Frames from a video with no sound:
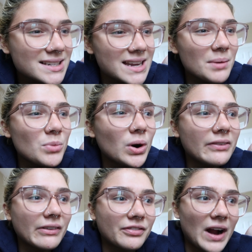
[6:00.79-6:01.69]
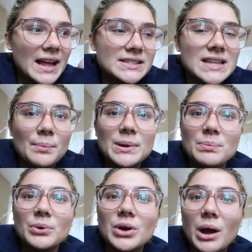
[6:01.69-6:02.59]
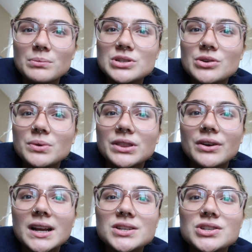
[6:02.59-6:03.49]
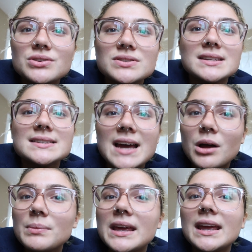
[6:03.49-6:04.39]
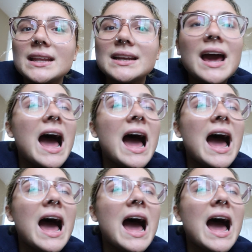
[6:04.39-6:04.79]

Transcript: because I'm more of a friend that people come to with their issues and tell me. And